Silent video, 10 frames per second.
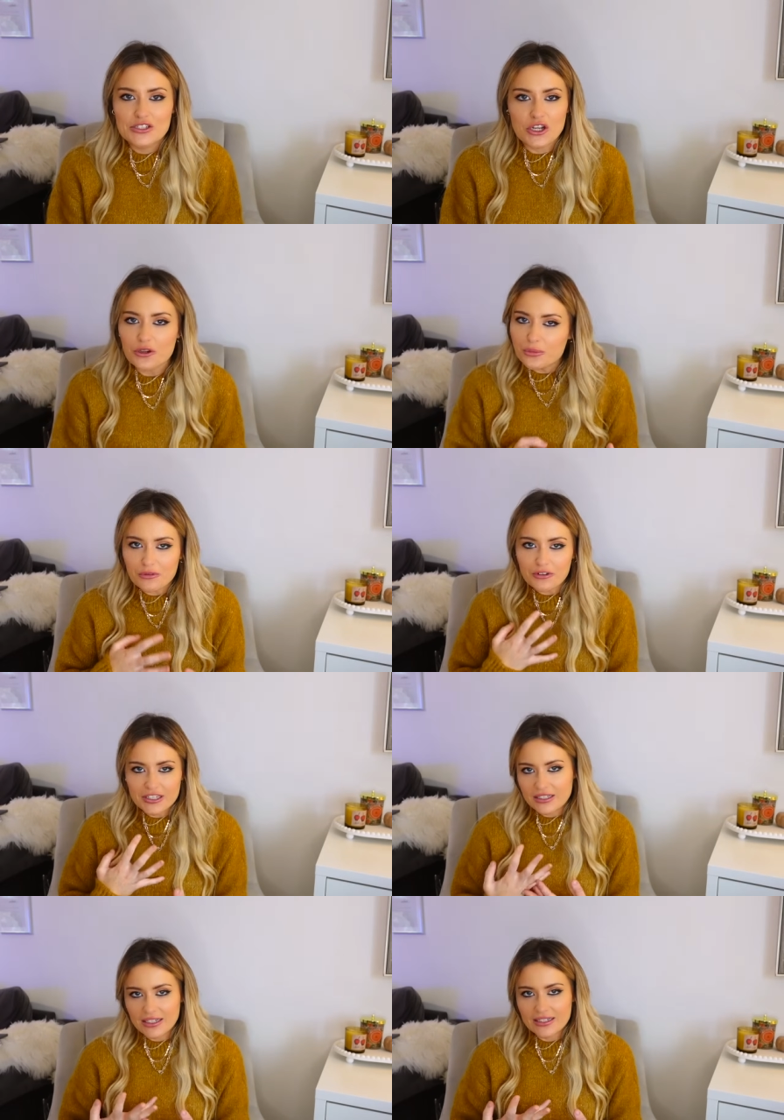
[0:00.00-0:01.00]
Toby
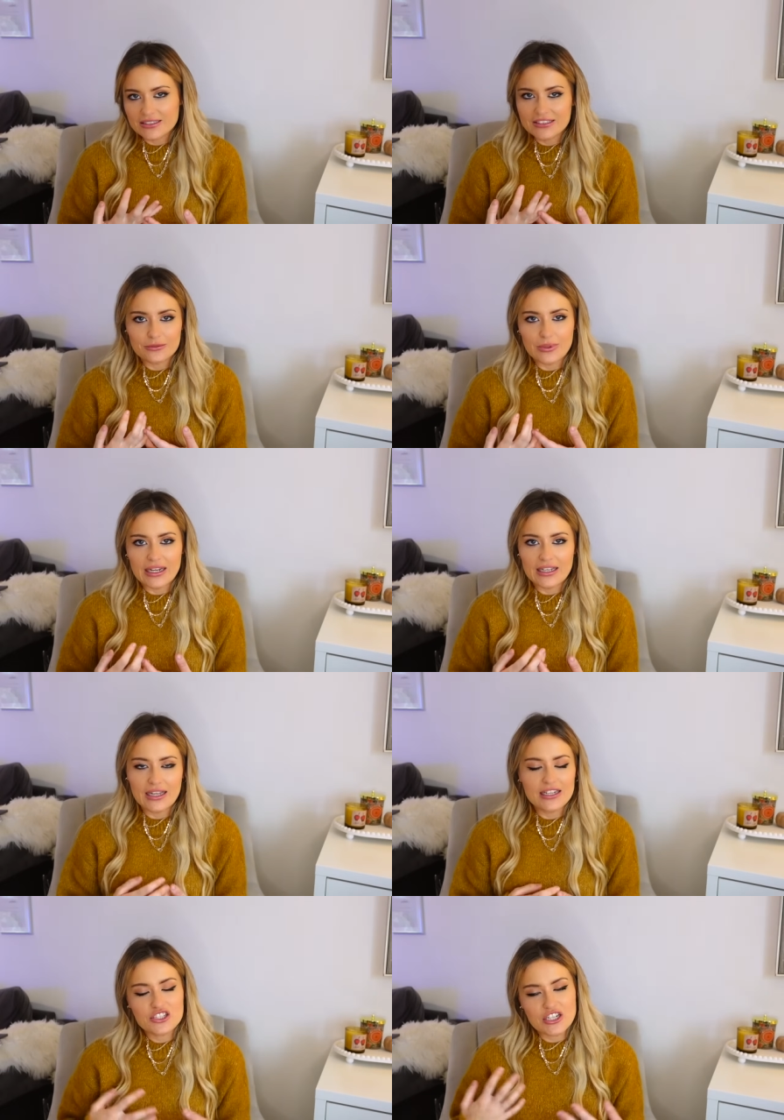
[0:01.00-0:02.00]
really likes to wear,
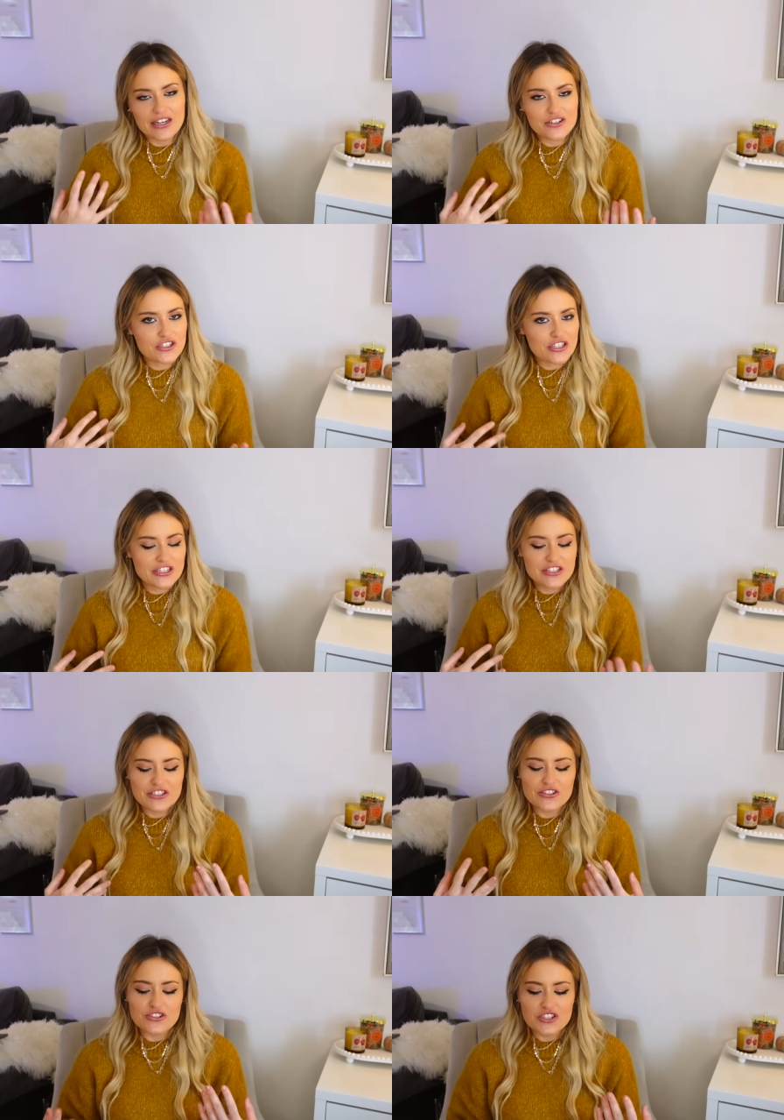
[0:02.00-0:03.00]
like, check
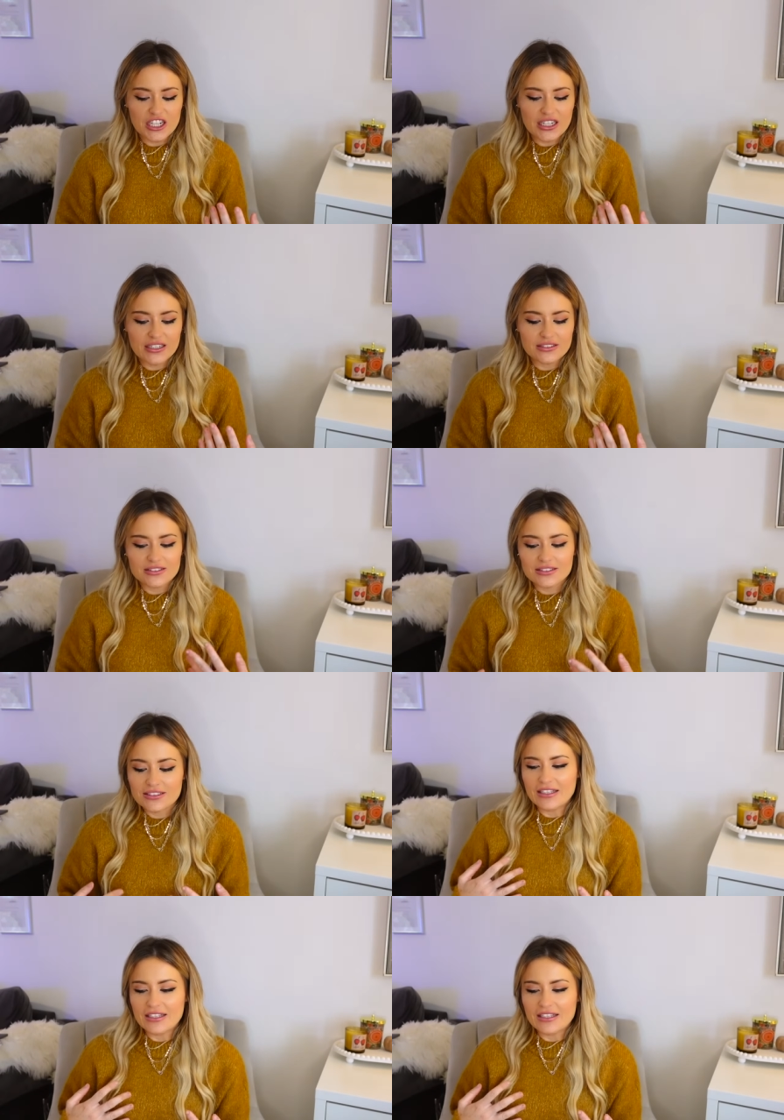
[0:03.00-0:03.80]
shirts and jeans.